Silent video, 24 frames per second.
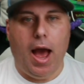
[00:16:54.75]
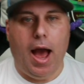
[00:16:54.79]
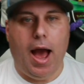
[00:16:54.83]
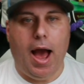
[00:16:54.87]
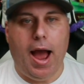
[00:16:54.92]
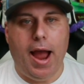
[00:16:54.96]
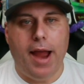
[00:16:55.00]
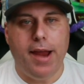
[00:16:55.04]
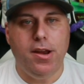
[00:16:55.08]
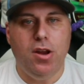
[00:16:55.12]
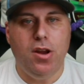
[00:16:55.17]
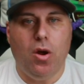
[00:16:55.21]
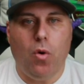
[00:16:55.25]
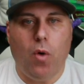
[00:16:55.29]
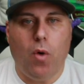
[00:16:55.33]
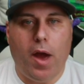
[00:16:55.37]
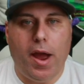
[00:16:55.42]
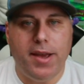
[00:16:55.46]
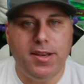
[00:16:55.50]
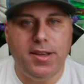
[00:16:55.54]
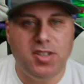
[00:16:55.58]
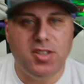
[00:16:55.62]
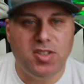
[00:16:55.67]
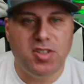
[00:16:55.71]
I know
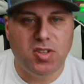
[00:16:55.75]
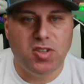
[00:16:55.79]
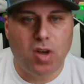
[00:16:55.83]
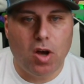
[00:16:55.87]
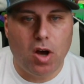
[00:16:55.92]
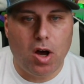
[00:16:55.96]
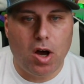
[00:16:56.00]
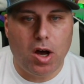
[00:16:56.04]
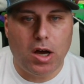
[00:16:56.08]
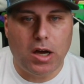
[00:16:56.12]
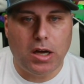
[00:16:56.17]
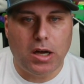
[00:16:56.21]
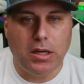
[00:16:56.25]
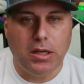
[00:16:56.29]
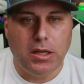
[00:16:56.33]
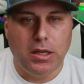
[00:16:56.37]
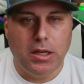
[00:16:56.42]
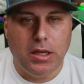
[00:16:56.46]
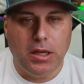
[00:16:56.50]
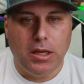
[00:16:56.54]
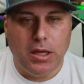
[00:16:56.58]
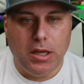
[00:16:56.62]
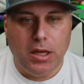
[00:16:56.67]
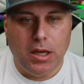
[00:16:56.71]
I saw
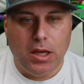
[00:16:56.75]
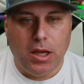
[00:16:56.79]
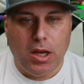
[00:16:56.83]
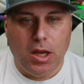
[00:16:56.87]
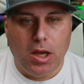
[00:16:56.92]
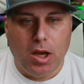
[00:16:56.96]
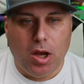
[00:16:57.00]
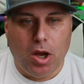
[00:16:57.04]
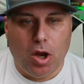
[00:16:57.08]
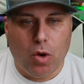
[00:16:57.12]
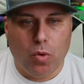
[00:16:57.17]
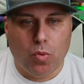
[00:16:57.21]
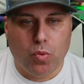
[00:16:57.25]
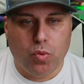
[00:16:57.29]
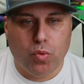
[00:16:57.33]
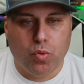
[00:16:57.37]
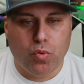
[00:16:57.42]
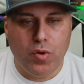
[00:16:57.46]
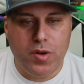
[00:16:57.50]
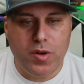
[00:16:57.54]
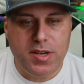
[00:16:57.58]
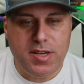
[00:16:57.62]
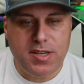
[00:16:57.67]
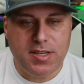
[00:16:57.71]

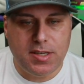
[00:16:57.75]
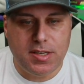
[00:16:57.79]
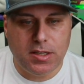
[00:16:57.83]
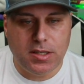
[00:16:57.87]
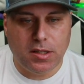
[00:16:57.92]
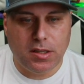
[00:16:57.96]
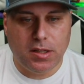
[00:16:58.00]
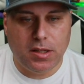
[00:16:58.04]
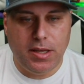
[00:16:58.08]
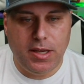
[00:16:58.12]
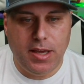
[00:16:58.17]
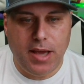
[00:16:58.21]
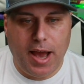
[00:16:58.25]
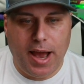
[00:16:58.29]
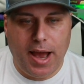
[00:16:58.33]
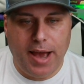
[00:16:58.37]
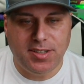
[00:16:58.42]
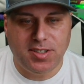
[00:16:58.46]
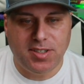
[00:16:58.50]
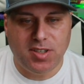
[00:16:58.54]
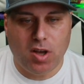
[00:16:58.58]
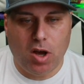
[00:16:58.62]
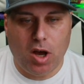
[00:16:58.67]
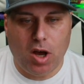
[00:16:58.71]
recently
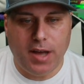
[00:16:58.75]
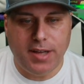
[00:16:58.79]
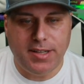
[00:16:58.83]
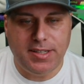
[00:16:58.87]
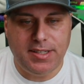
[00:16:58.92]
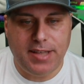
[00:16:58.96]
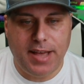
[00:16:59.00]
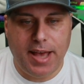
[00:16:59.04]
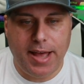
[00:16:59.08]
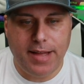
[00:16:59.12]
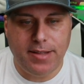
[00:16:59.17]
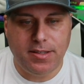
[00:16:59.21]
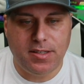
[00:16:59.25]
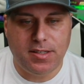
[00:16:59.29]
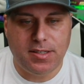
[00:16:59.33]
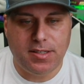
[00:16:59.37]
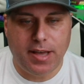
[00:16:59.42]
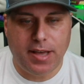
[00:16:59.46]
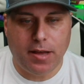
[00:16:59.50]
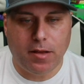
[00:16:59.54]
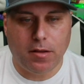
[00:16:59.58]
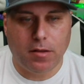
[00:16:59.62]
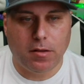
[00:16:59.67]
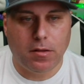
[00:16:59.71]
a 10
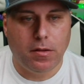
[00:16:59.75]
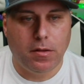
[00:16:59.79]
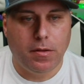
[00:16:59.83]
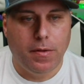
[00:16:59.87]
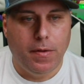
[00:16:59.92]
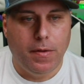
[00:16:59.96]
sell.